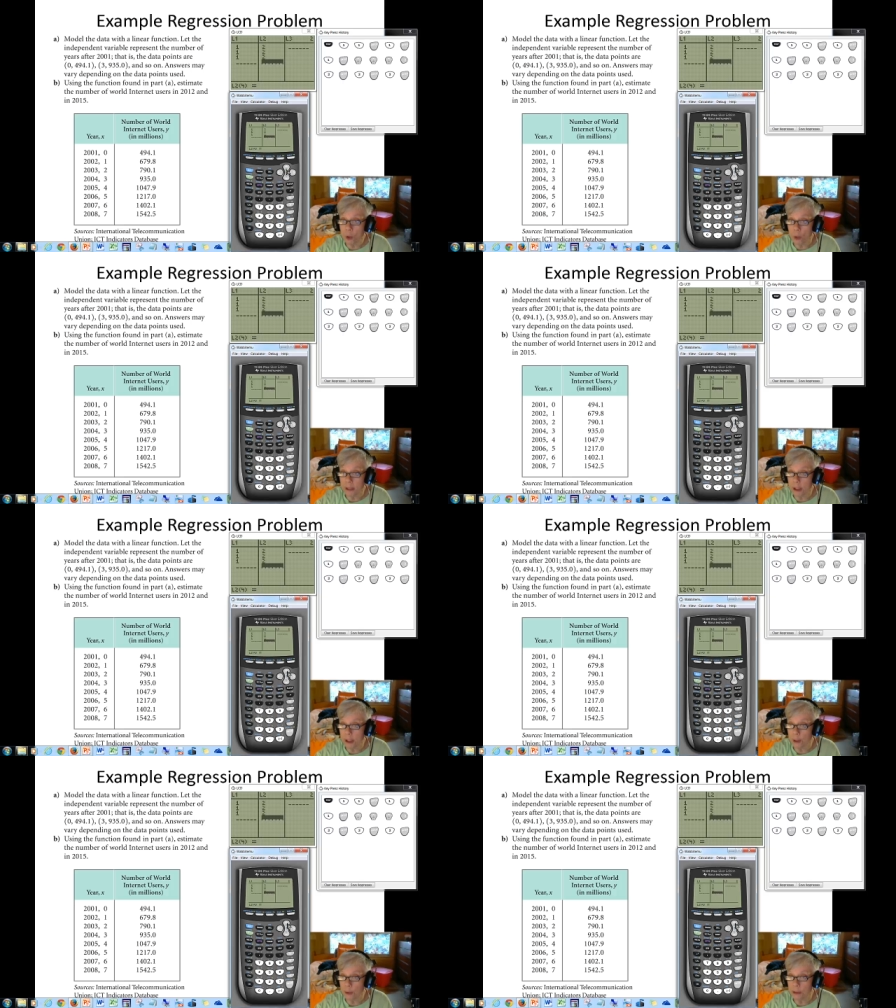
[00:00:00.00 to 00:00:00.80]
am going
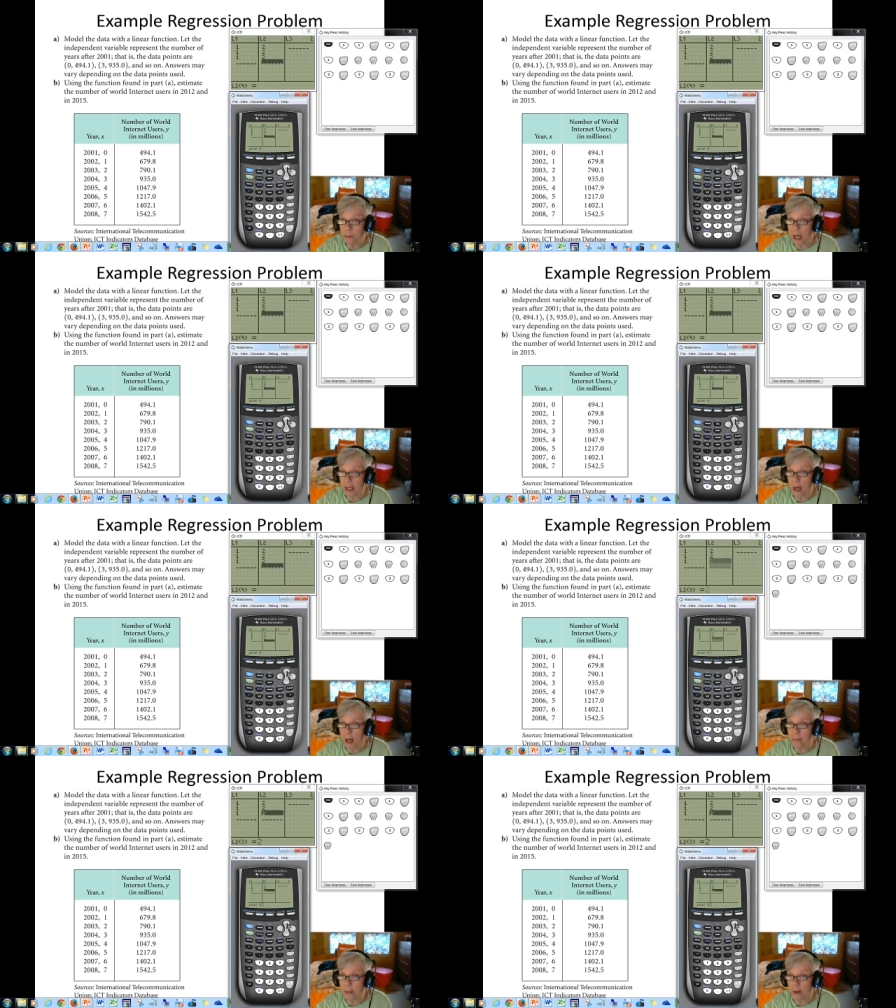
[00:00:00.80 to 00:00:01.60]
to use my
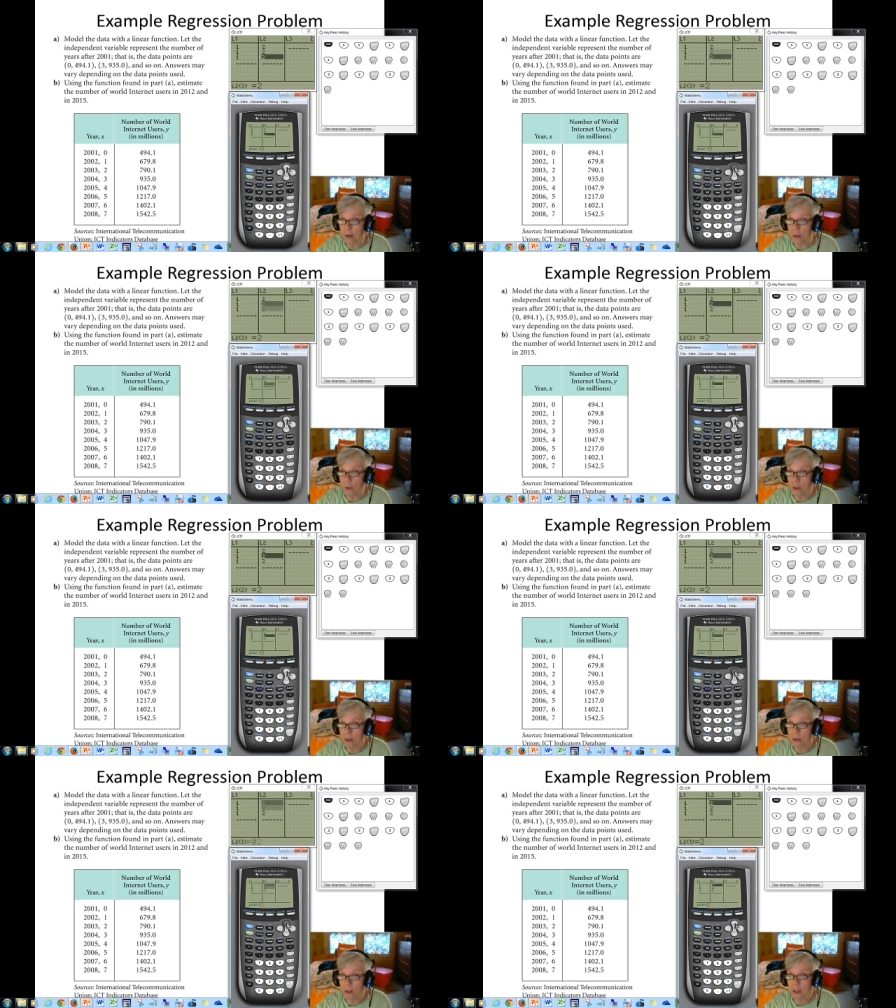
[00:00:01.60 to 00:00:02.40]
up arrow
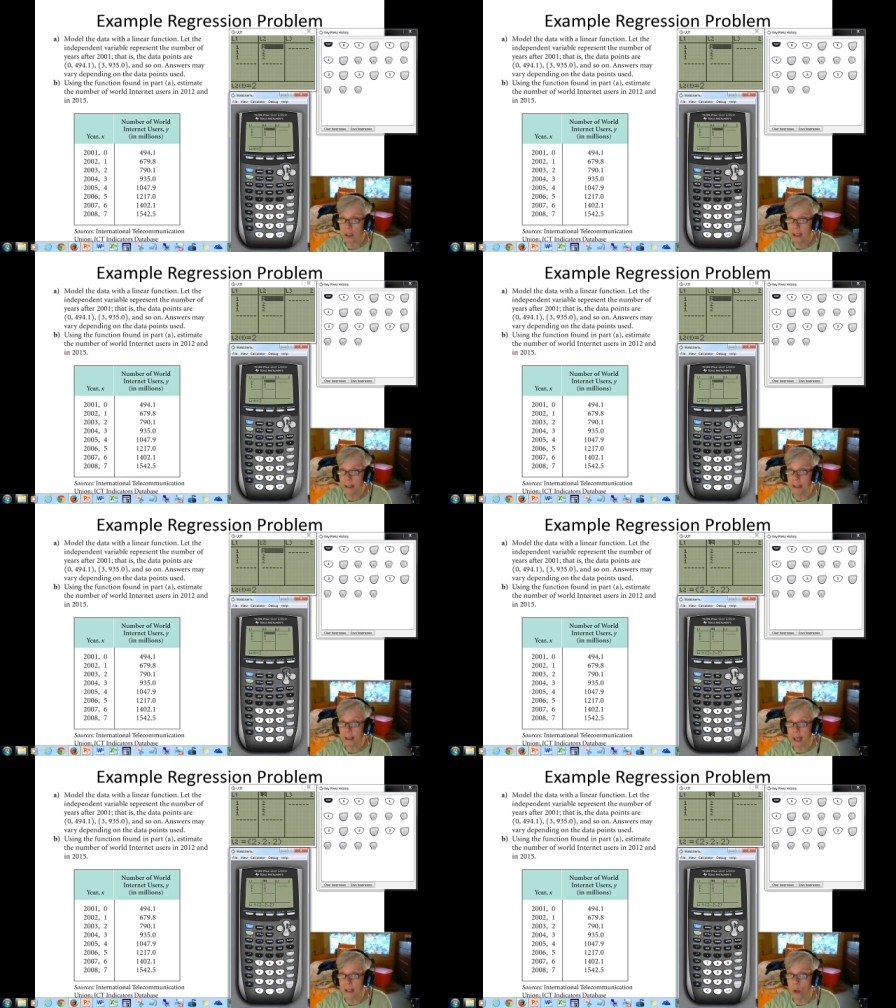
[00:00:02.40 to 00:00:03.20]

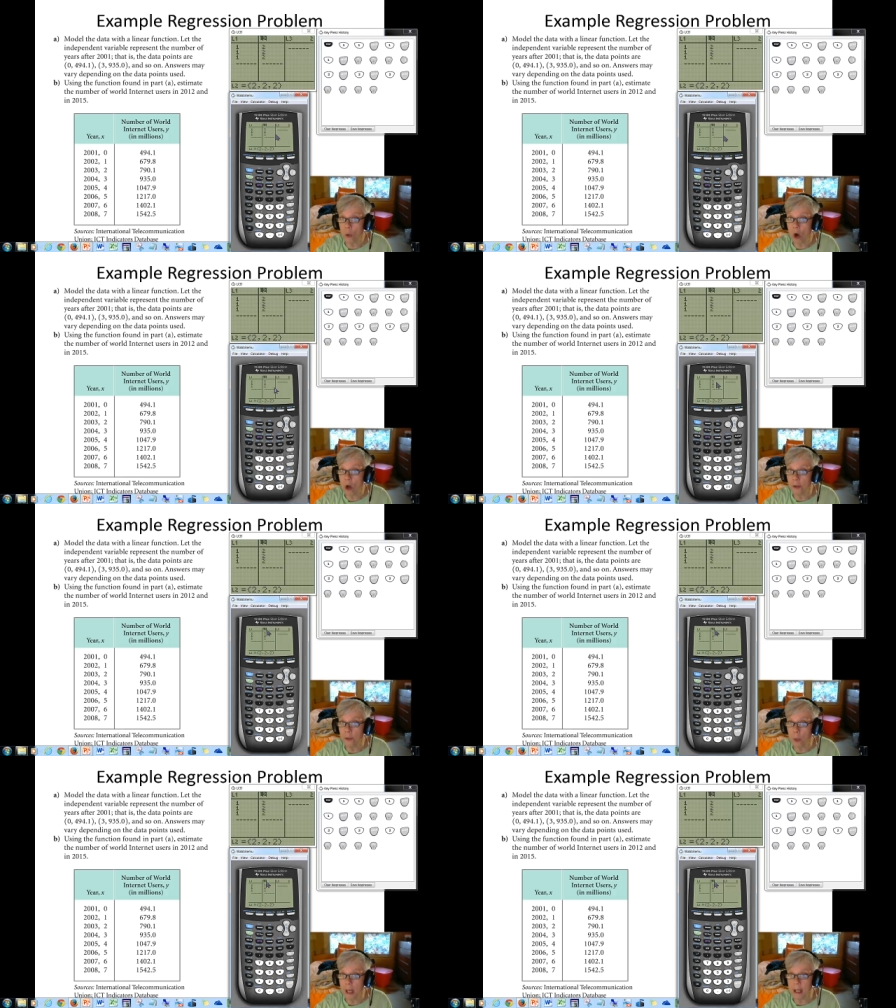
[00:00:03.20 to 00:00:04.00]
until I go
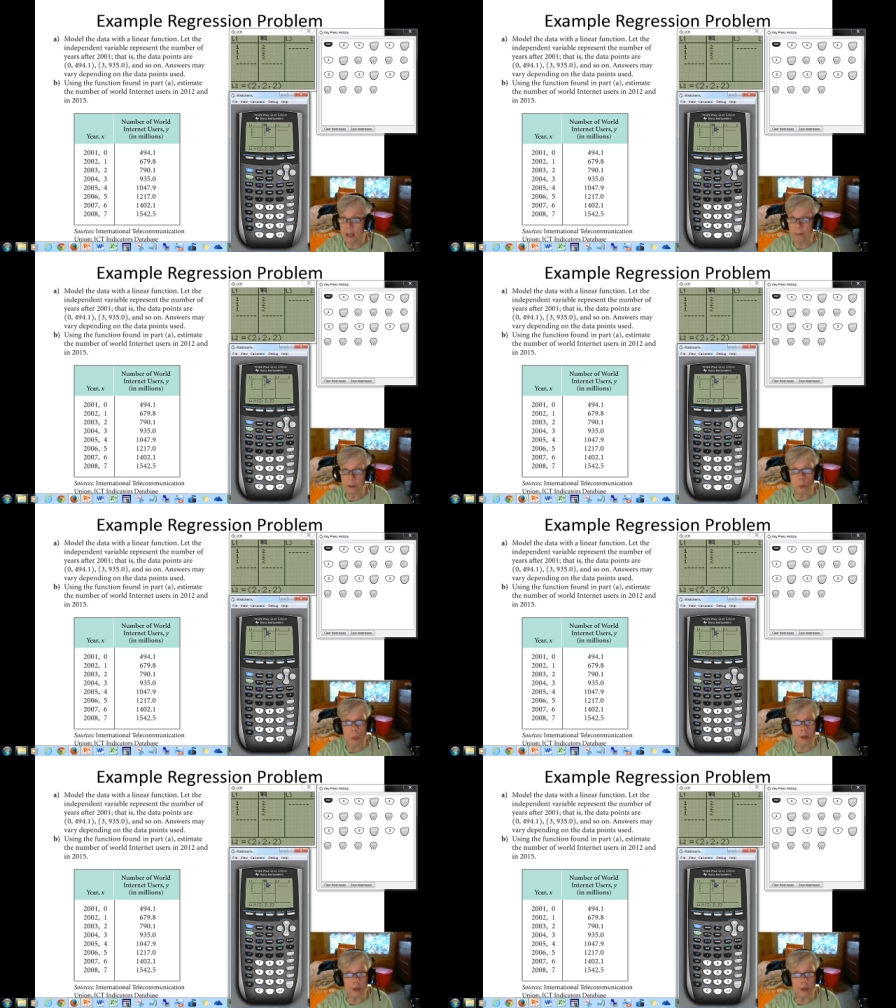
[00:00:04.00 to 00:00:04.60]
all the way up to